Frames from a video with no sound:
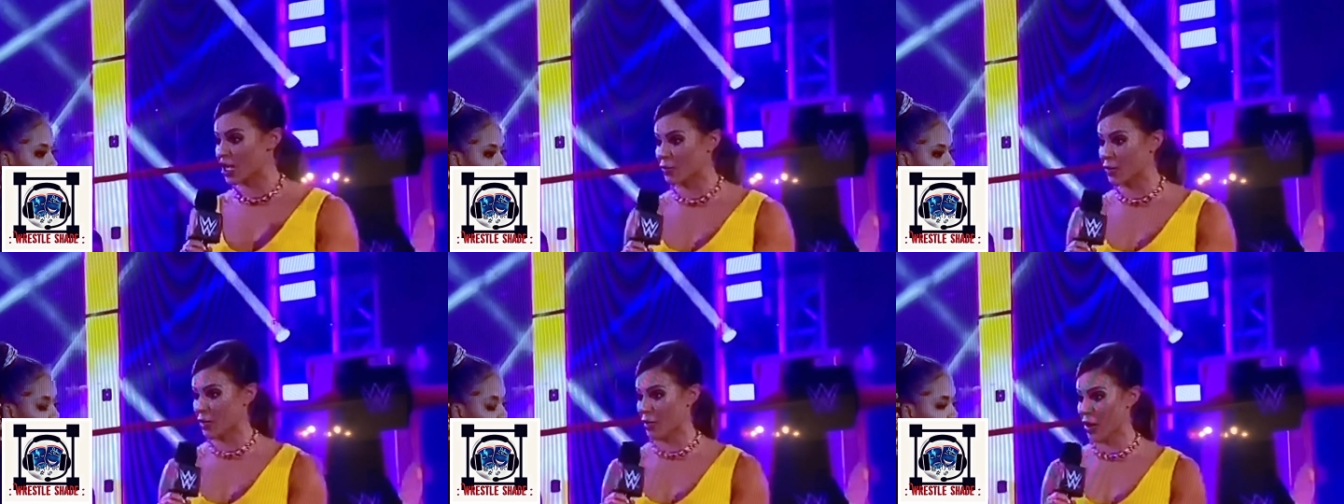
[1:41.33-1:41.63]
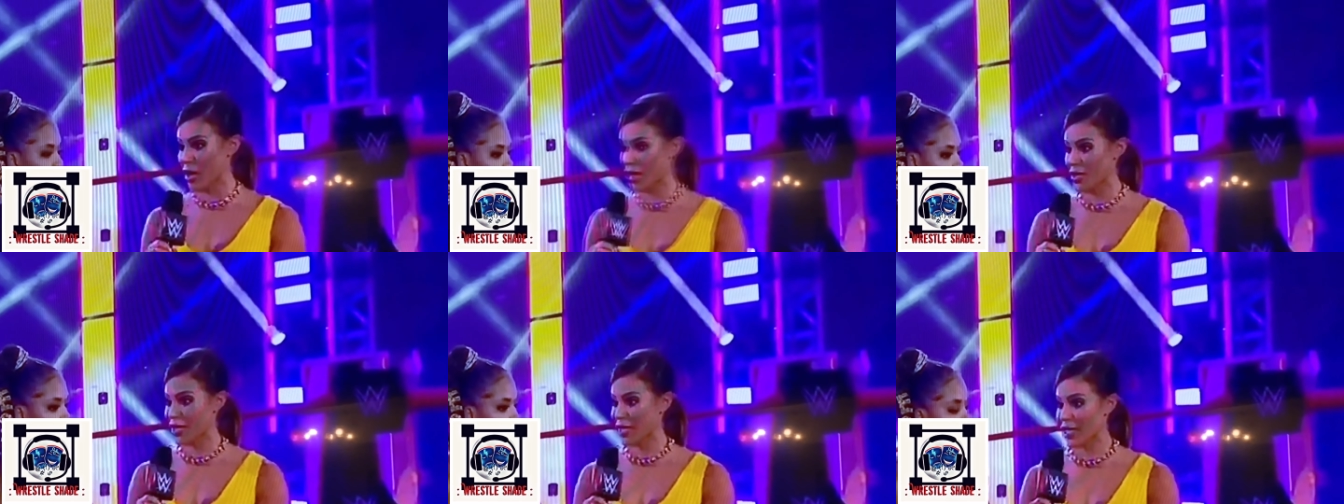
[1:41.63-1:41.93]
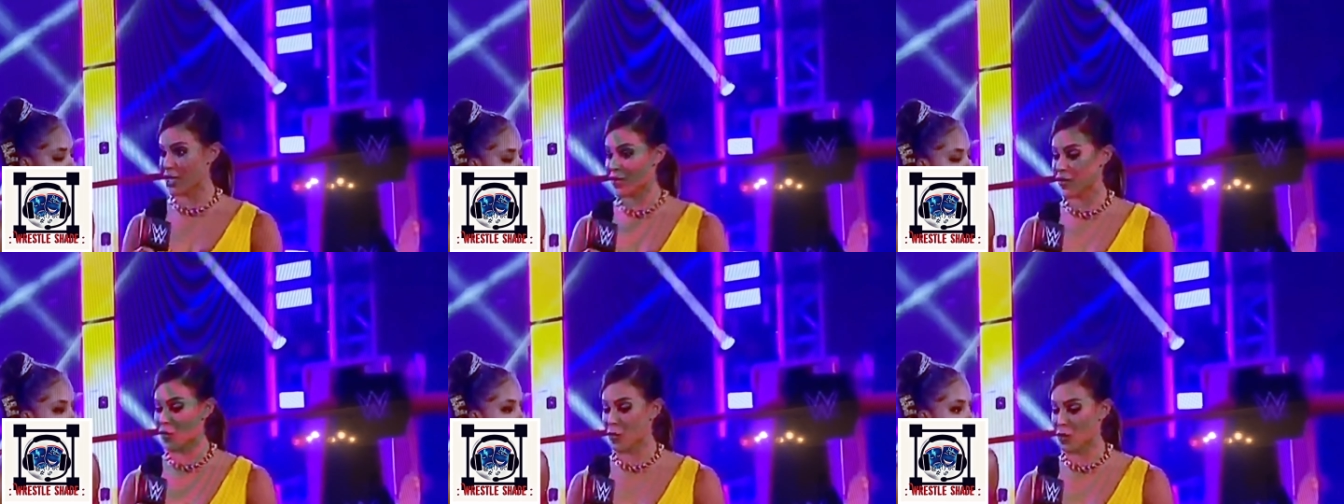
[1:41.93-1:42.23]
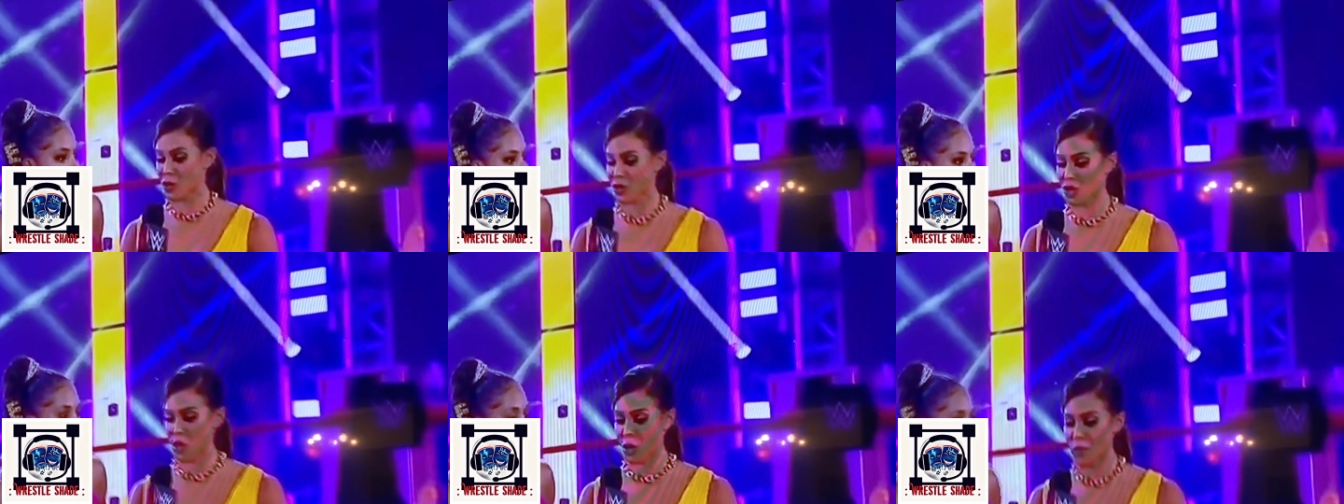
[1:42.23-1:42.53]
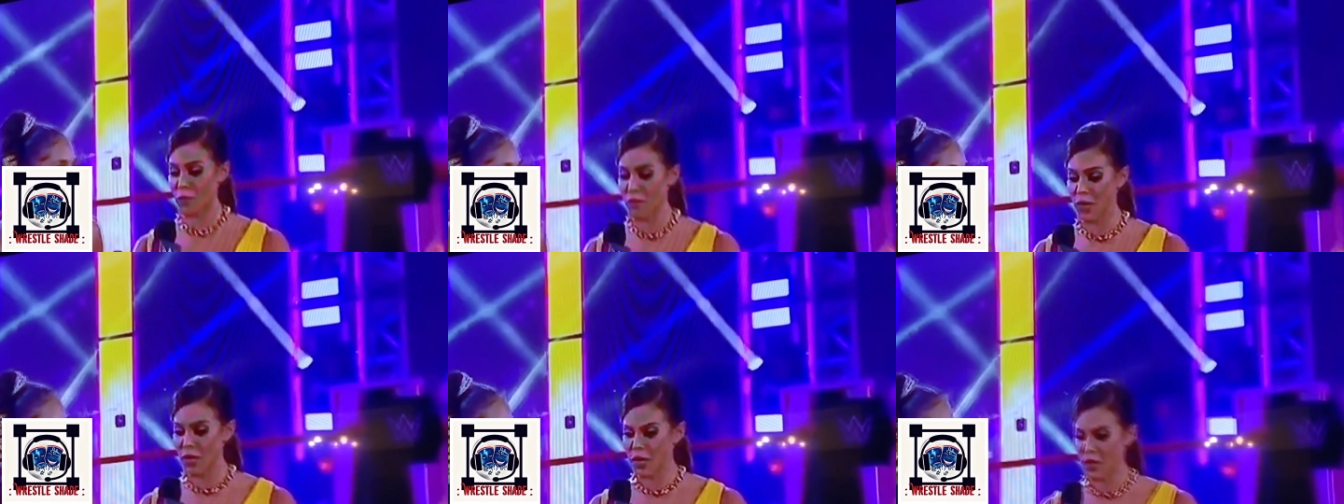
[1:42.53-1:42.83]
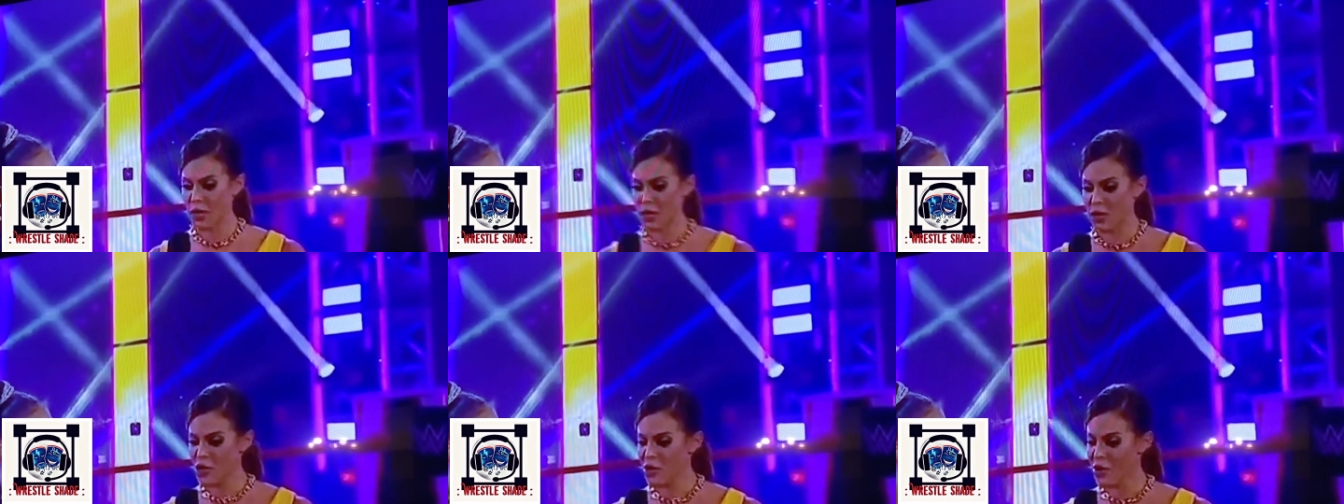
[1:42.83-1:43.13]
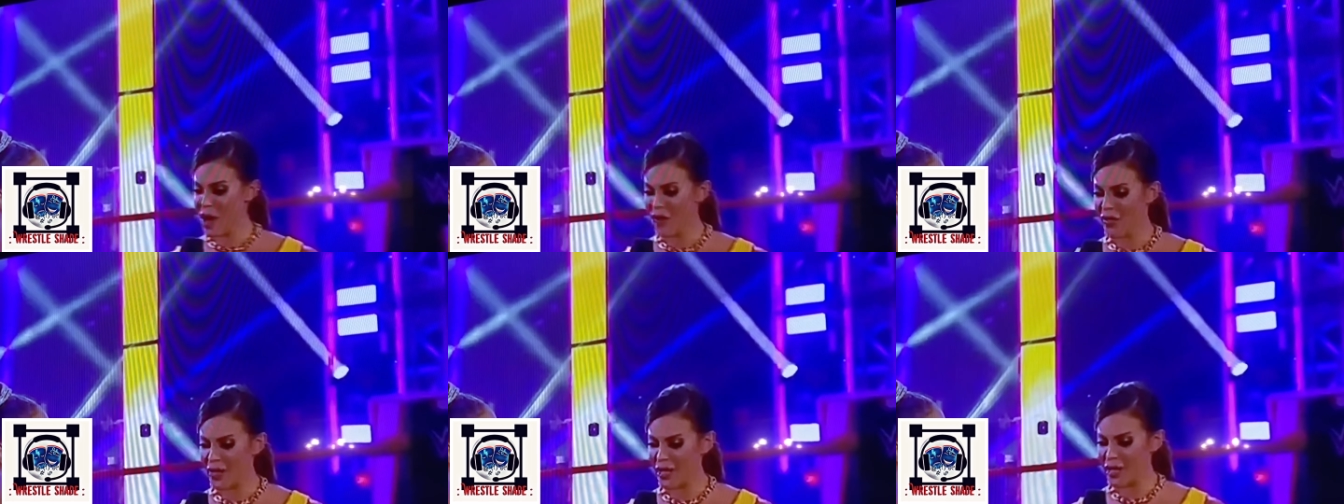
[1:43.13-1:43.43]
your husband, Montez Ford. So,
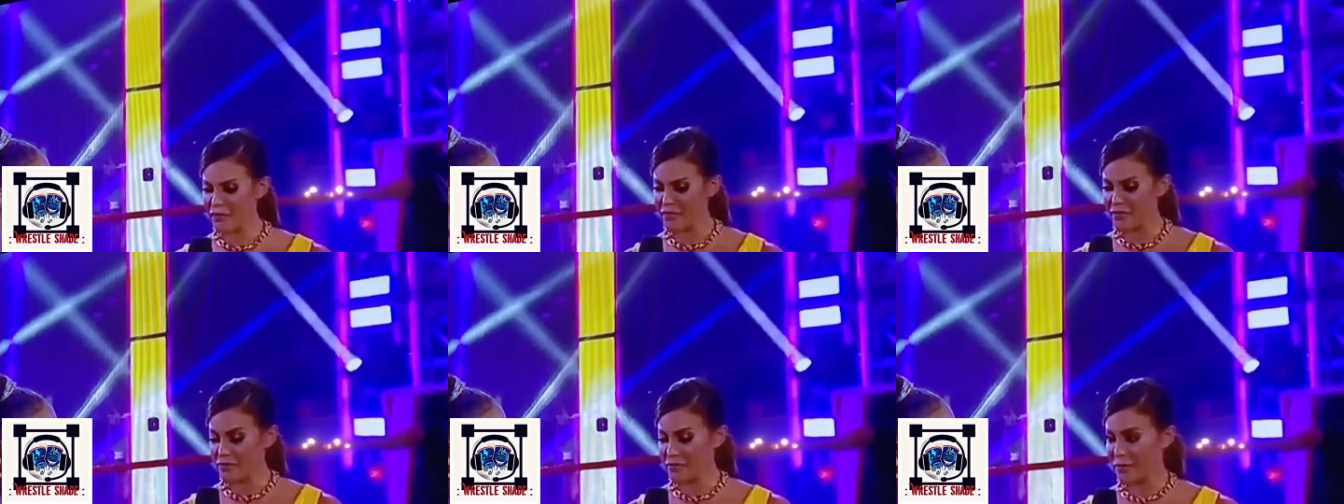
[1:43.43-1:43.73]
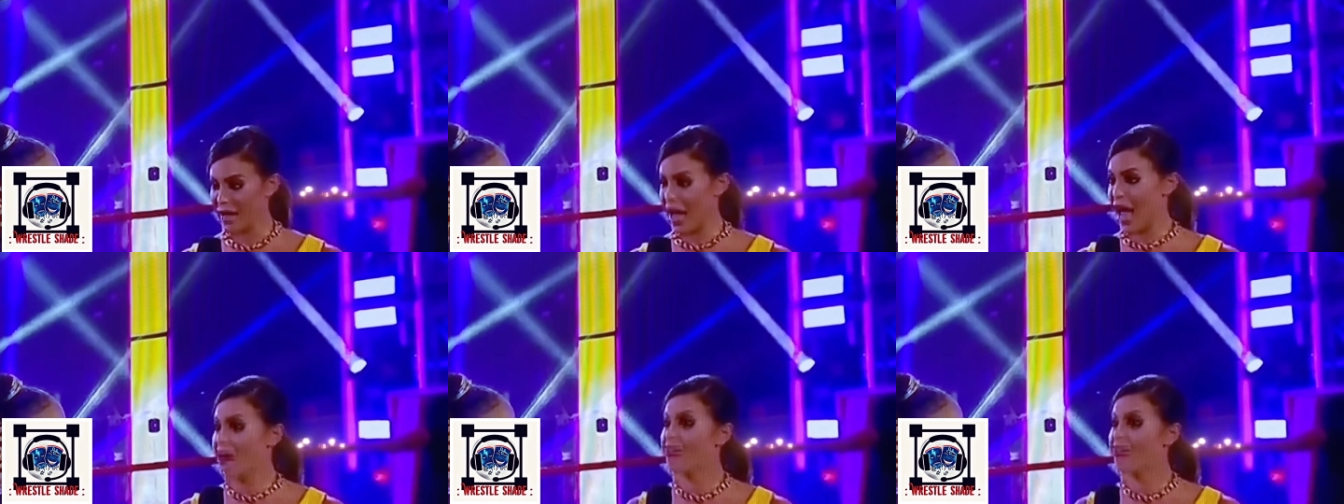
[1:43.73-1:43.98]
do you have any